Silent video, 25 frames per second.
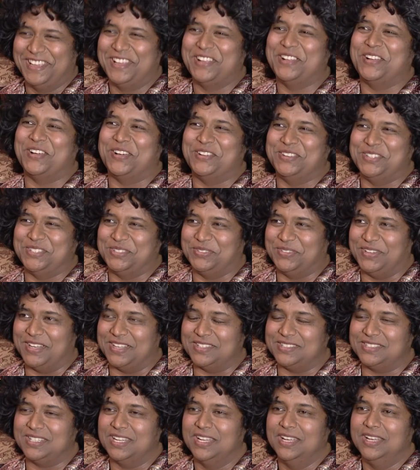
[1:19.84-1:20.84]
God is
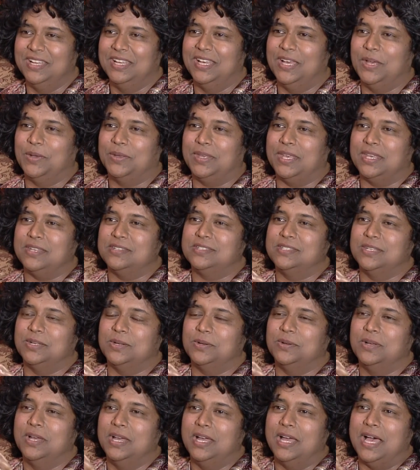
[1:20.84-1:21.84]
vast. Okay,
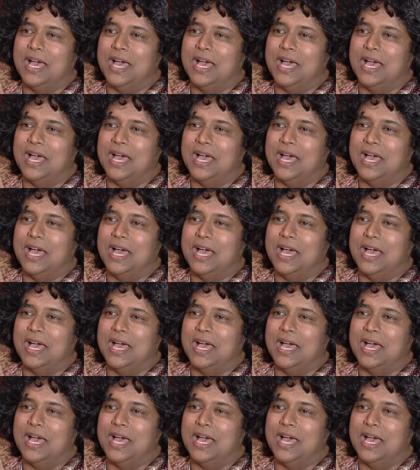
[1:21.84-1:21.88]
so